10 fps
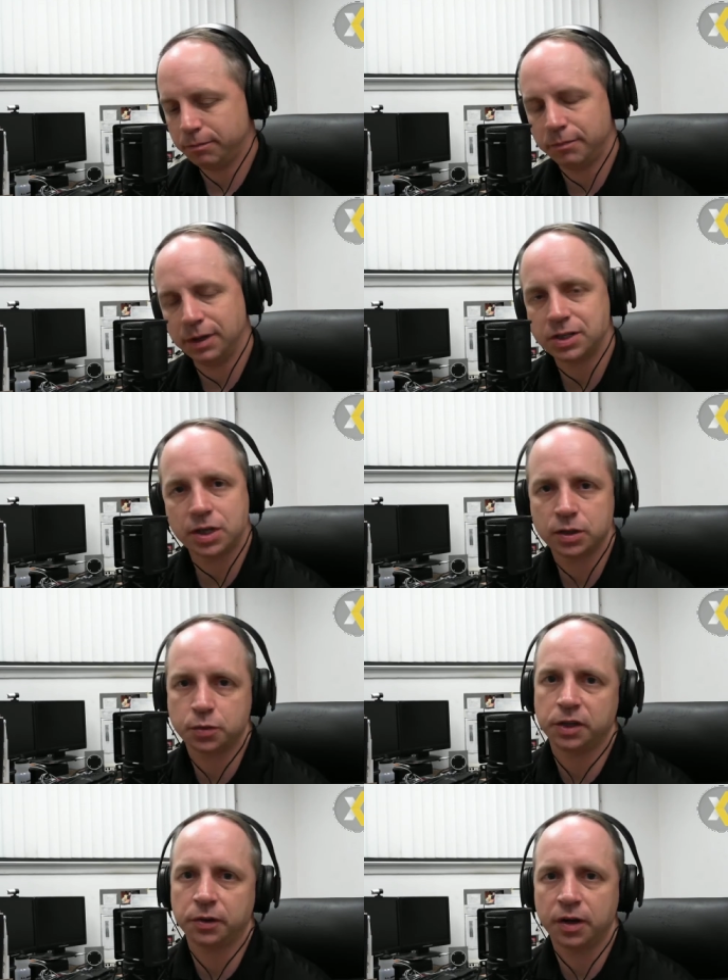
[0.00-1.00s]
but it starts
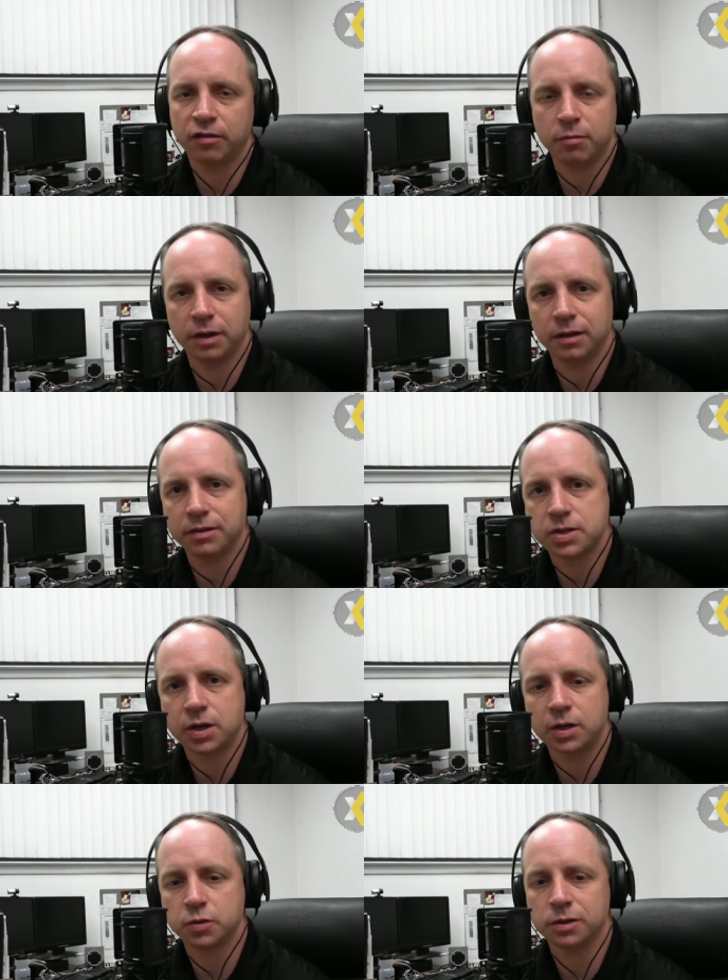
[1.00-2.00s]
with your government. It
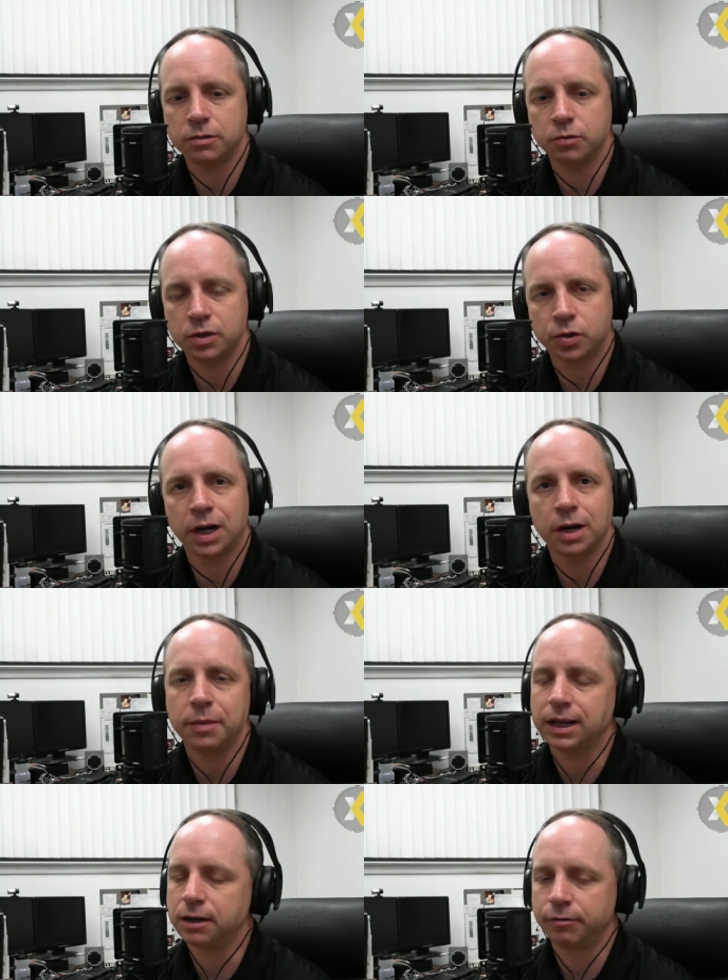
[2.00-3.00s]
starts with, with trying to
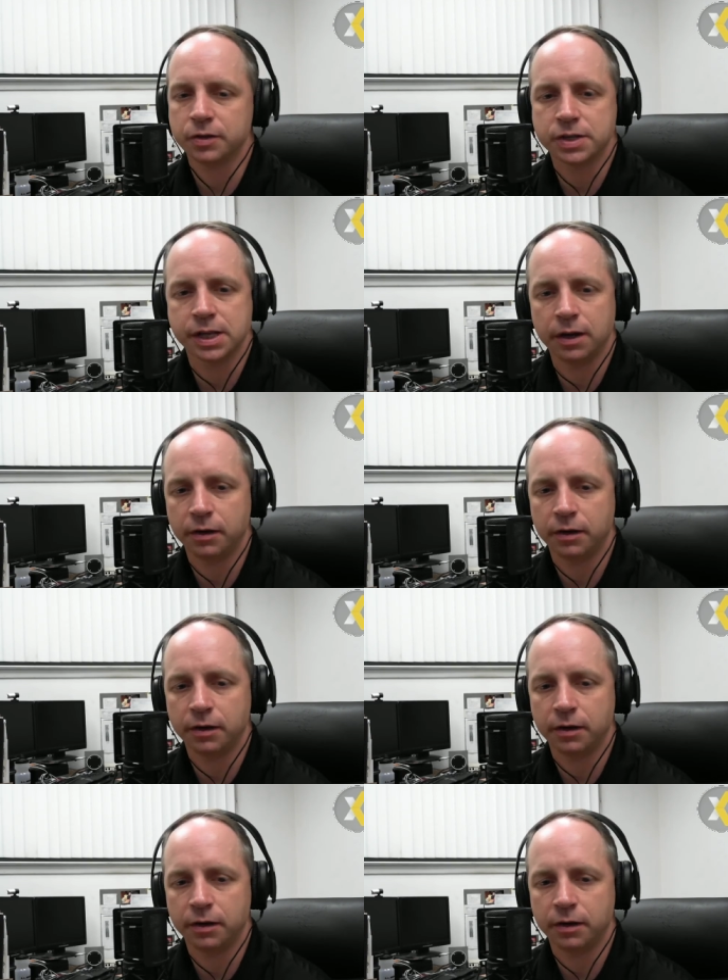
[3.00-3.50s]
make a difference there.